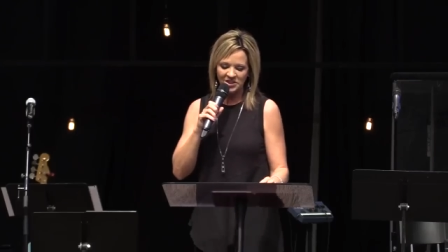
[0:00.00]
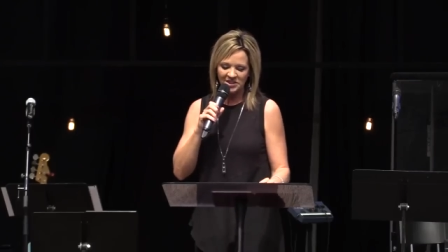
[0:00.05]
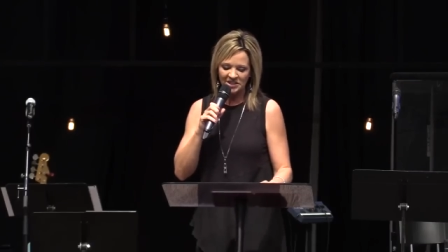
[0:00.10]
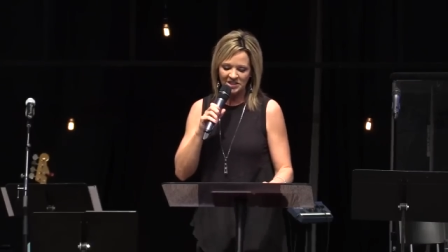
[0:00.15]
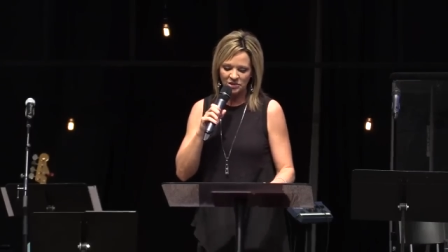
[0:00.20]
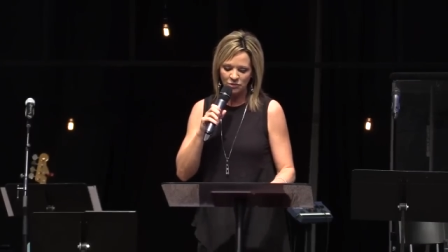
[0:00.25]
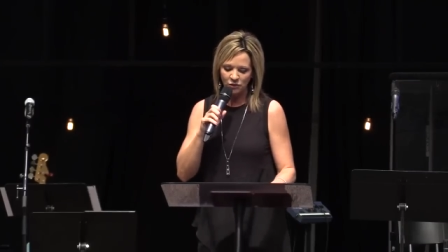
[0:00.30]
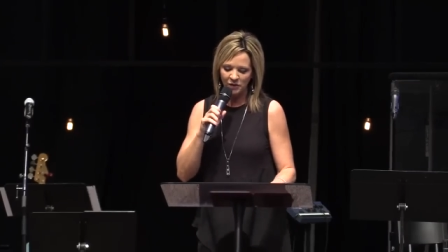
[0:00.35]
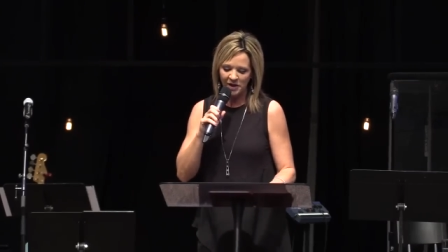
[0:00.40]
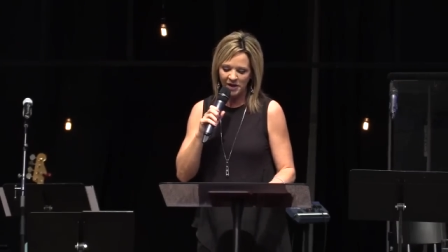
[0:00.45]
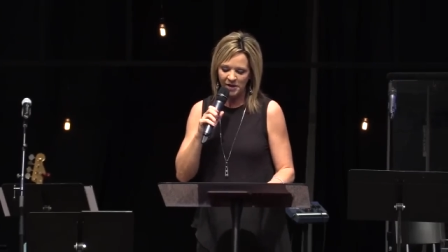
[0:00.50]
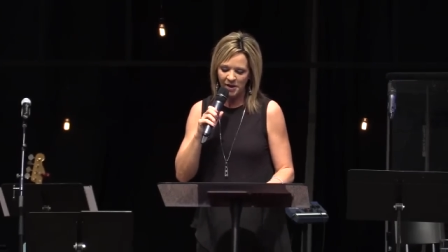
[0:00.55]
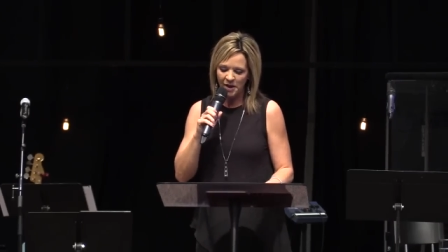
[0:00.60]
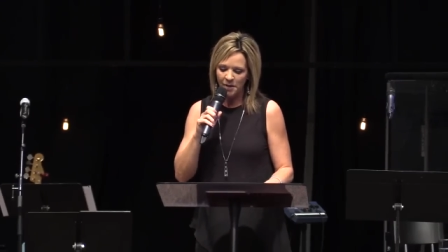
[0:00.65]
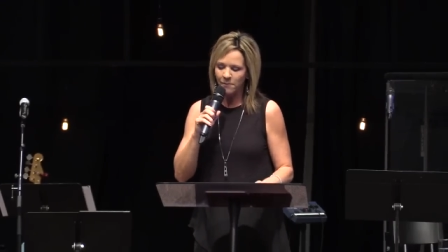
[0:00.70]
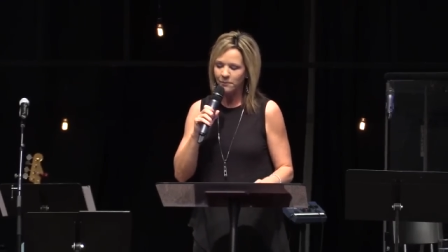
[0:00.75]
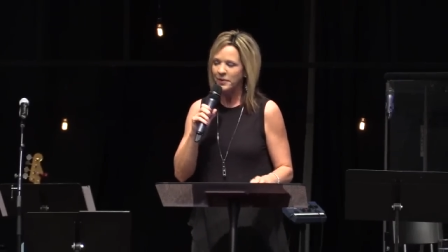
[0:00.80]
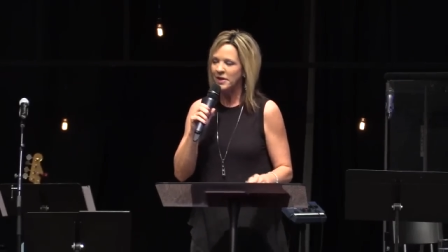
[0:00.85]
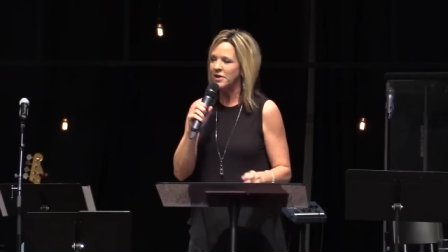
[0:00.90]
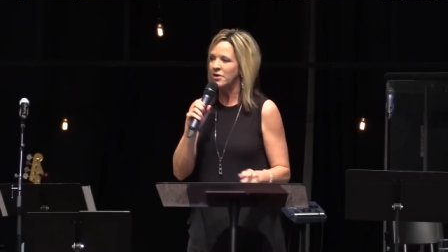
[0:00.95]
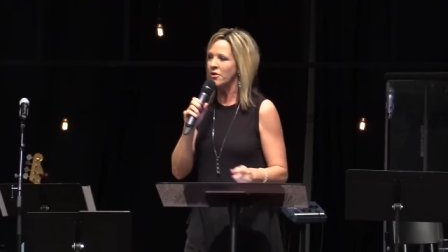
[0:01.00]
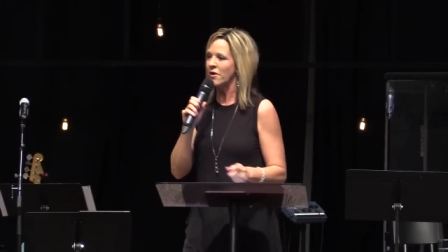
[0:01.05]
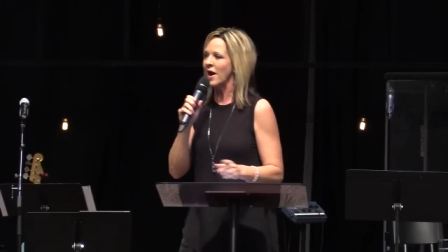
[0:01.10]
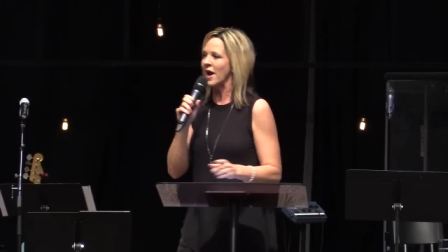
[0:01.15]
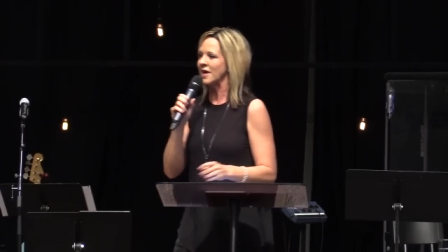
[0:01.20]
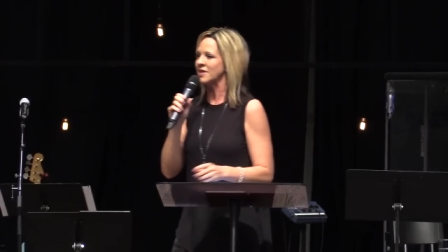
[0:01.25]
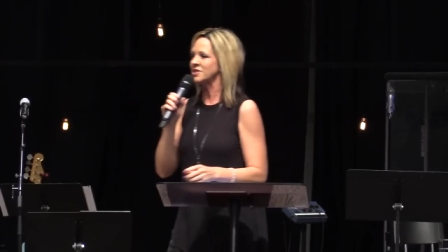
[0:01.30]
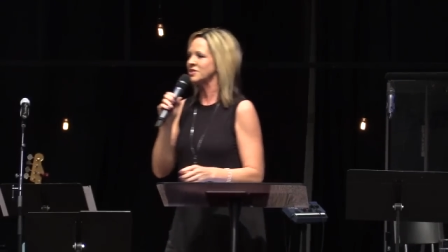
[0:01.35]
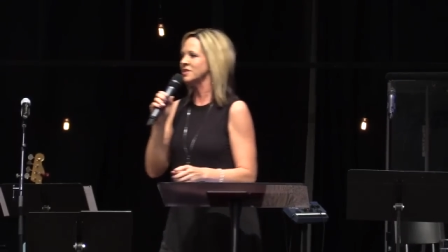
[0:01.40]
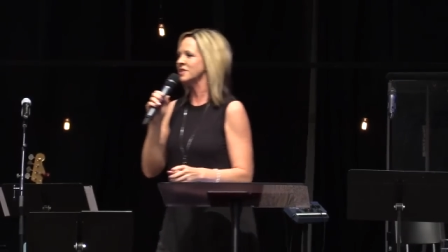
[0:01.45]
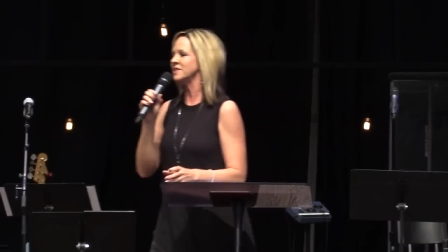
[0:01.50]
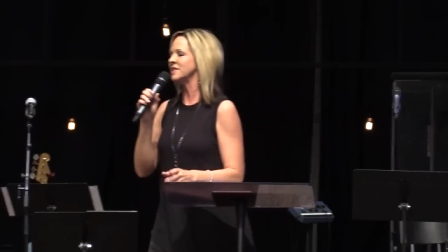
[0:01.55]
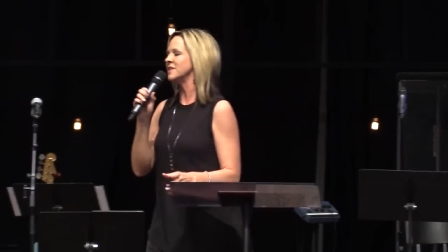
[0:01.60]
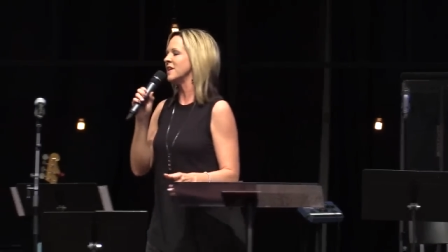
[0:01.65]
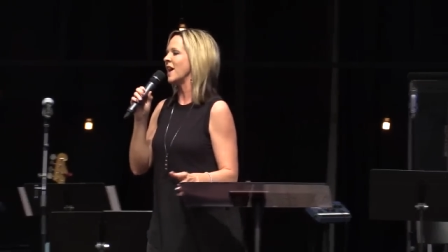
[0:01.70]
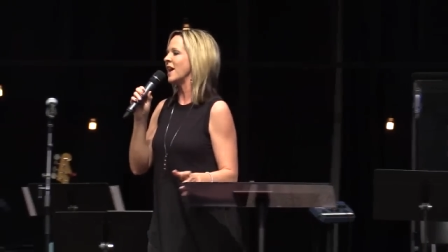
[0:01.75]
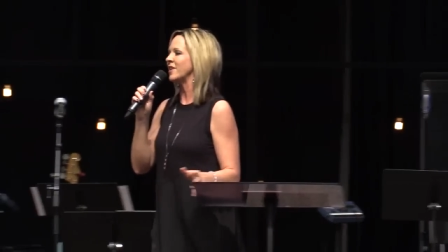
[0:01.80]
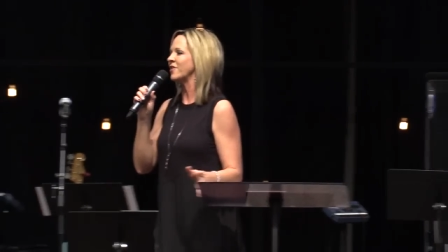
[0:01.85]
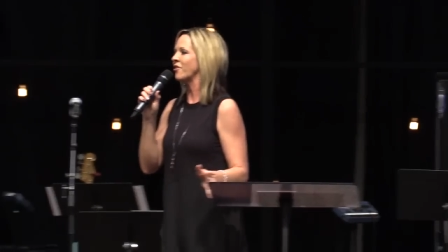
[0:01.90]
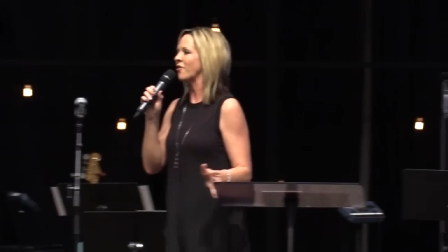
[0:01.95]
This is when Peter actually
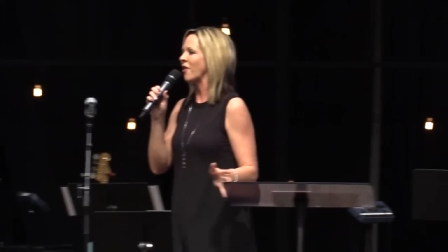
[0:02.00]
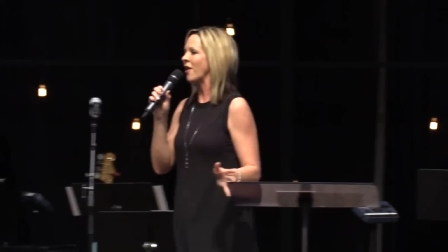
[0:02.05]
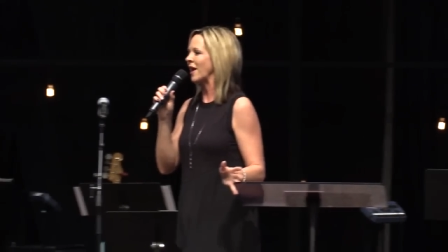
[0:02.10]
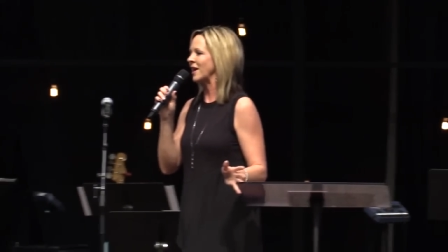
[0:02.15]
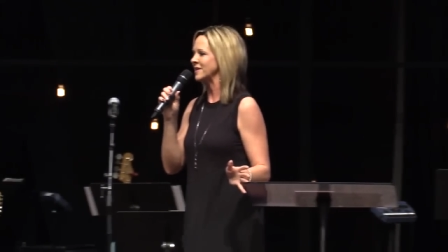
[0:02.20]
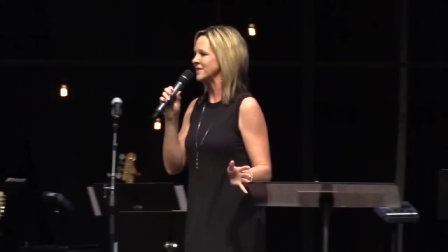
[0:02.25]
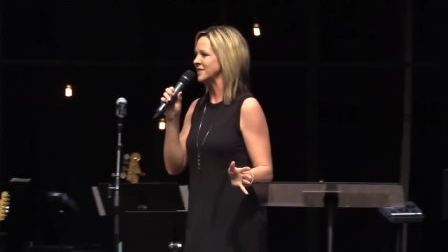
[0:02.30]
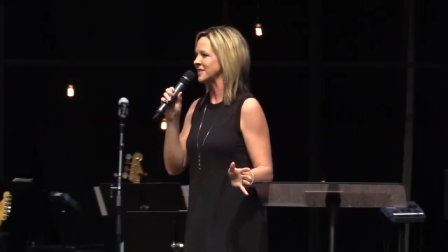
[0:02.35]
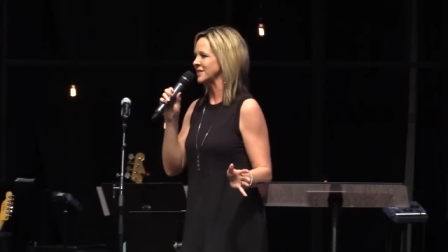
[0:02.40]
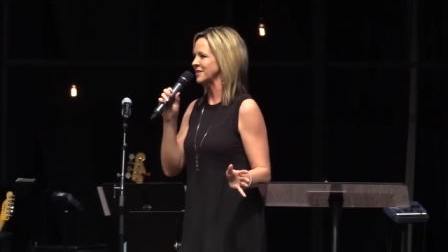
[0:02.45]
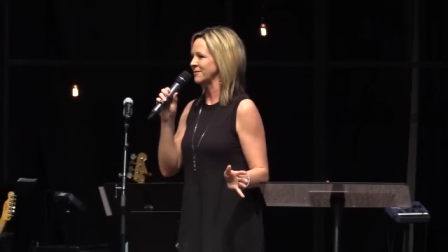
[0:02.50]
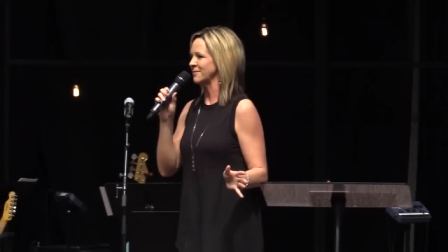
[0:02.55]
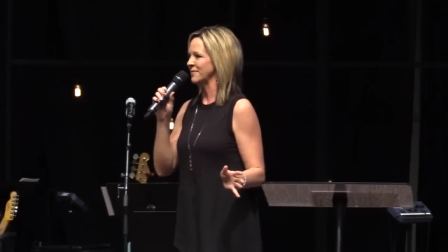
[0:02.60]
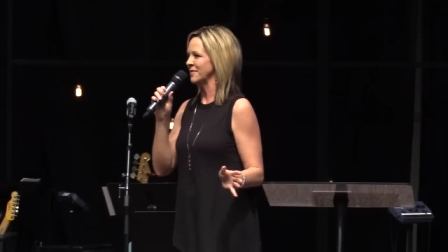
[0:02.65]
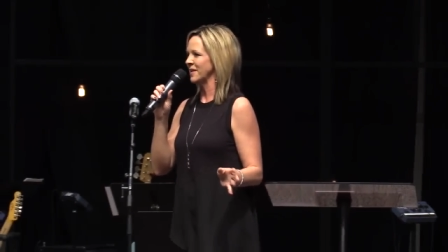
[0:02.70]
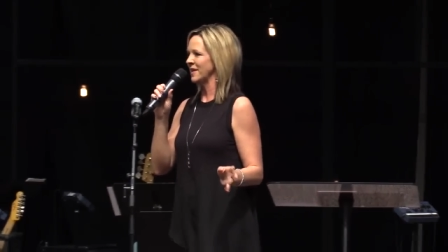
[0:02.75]
denied Christ.